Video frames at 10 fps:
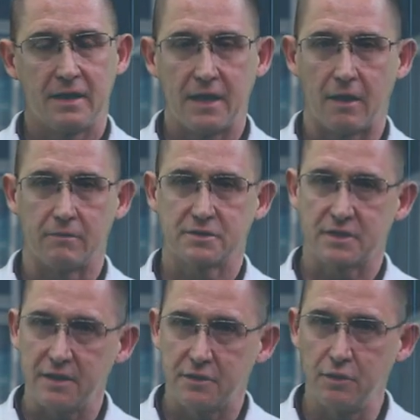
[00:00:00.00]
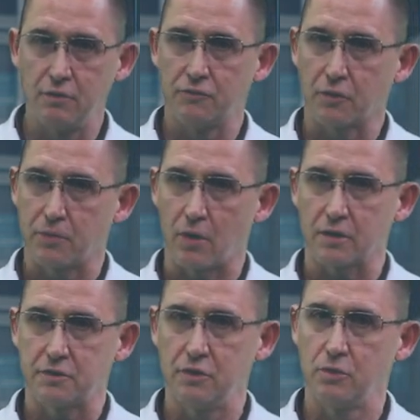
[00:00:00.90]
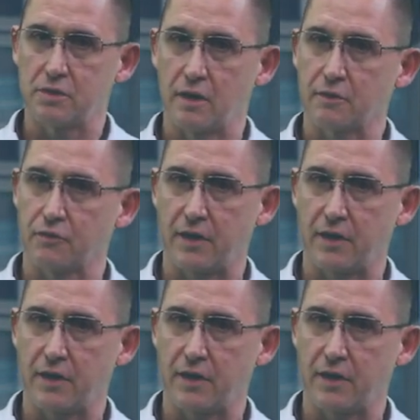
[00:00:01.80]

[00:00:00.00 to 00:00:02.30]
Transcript: Now, stay tuned for part two with Dr.